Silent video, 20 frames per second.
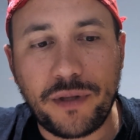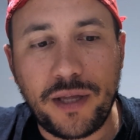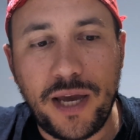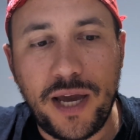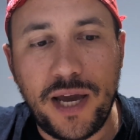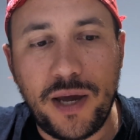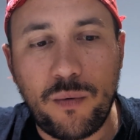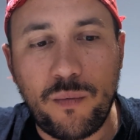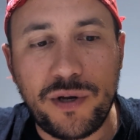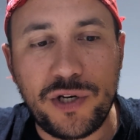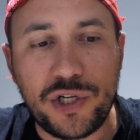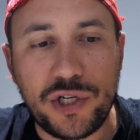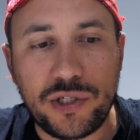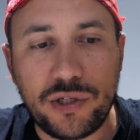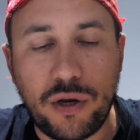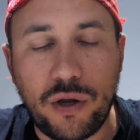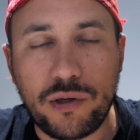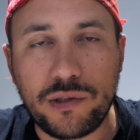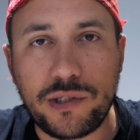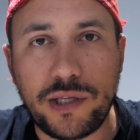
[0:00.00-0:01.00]
and we just
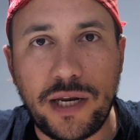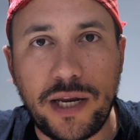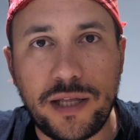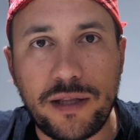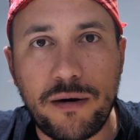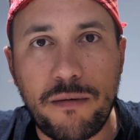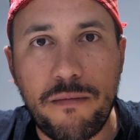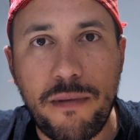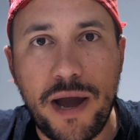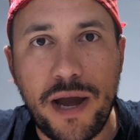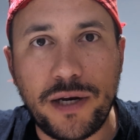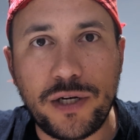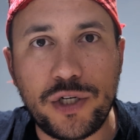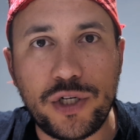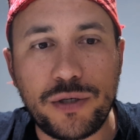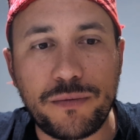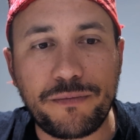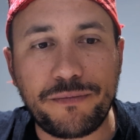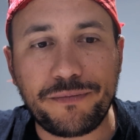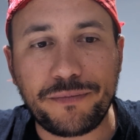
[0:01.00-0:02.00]
lost another
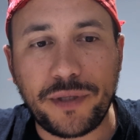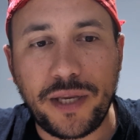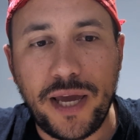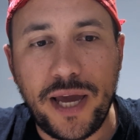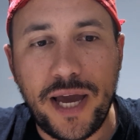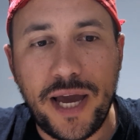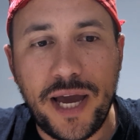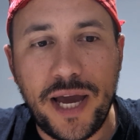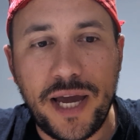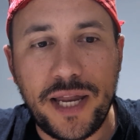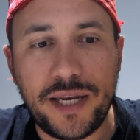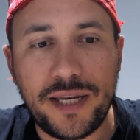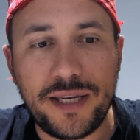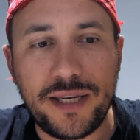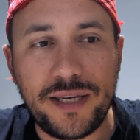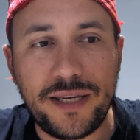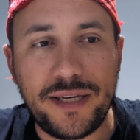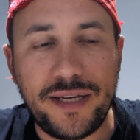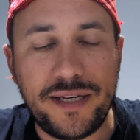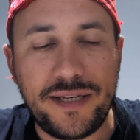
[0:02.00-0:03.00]
match, and
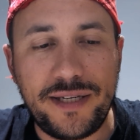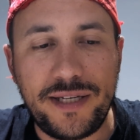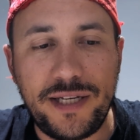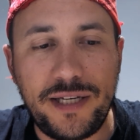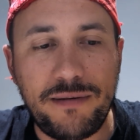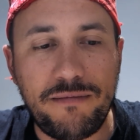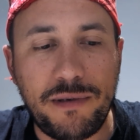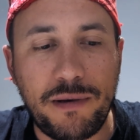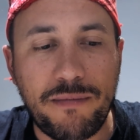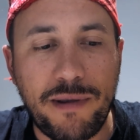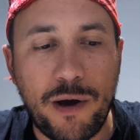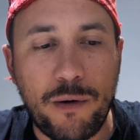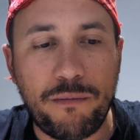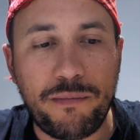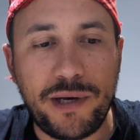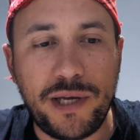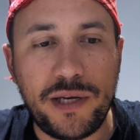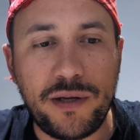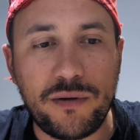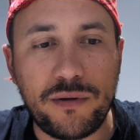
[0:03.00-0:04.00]
the team, in my
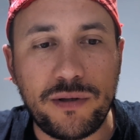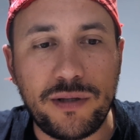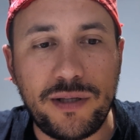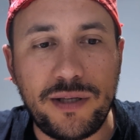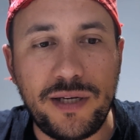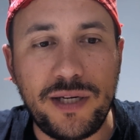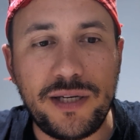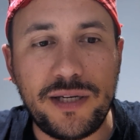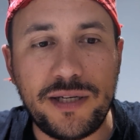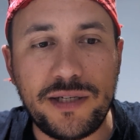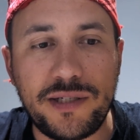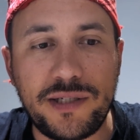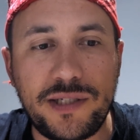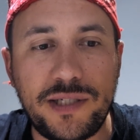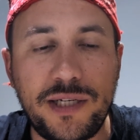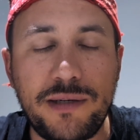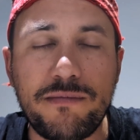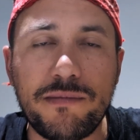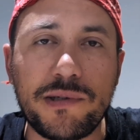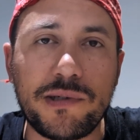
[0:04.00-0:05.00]
opinion, didn't
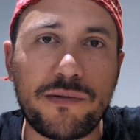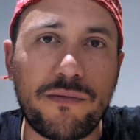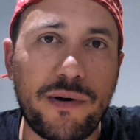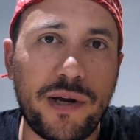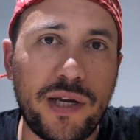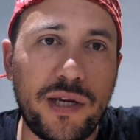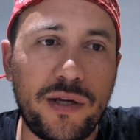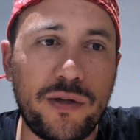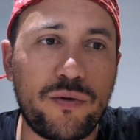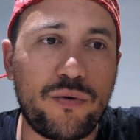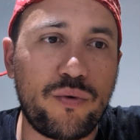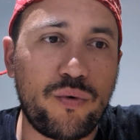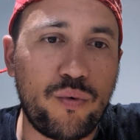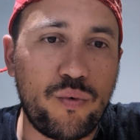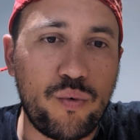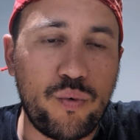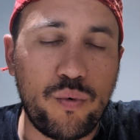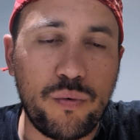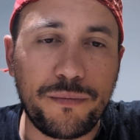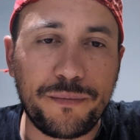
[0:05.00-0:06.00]
seems ready
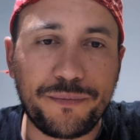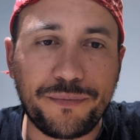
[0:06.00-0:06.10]
to